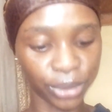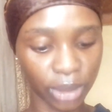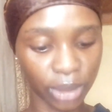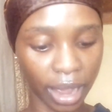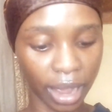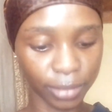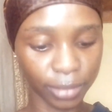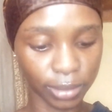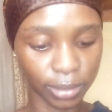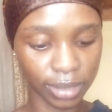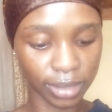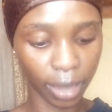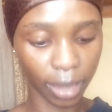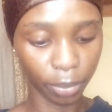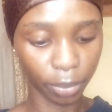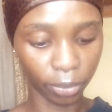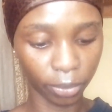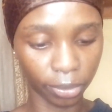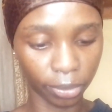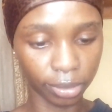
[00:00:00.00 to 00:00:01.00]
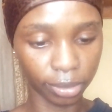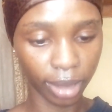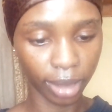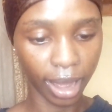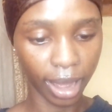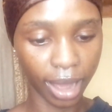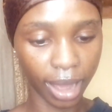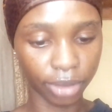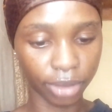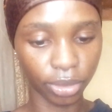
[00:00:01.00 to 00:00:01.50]
So I have to tap on
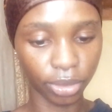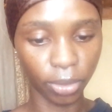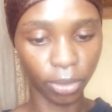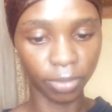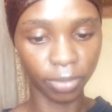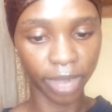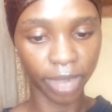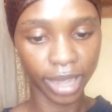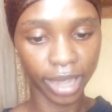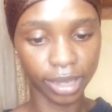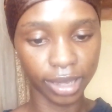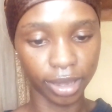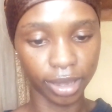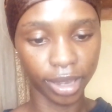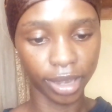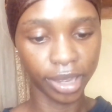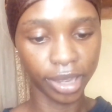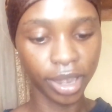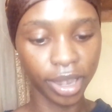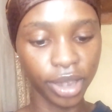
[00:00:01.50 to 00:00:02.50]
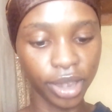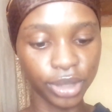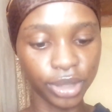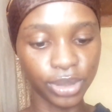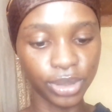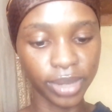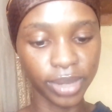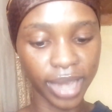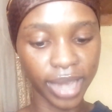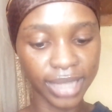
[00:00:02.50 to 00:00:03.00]
add over here
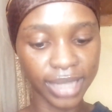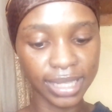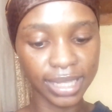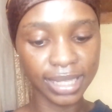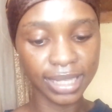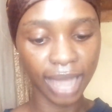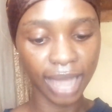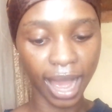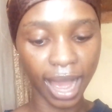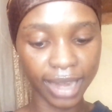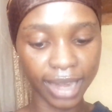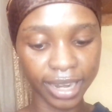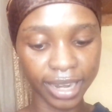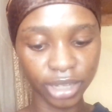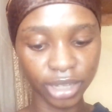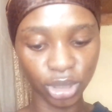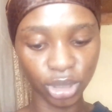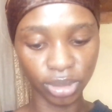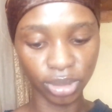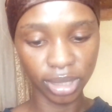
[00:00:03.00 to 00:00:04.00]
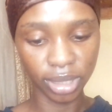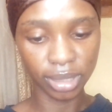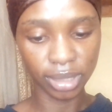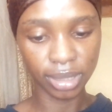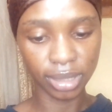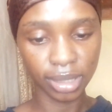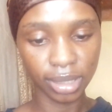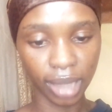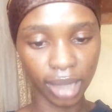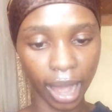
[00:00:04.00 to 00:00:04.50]
to get it added to
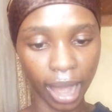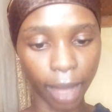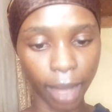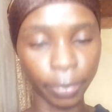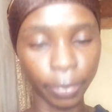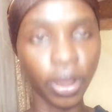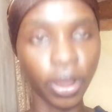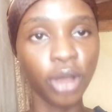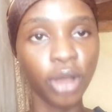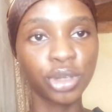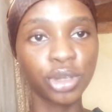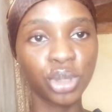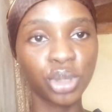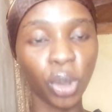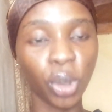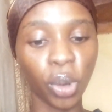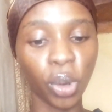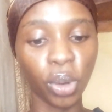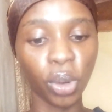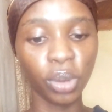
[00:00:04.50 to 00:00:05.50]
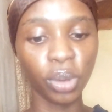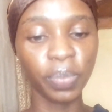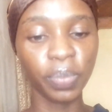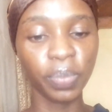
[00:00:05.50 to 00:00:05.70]
this app. So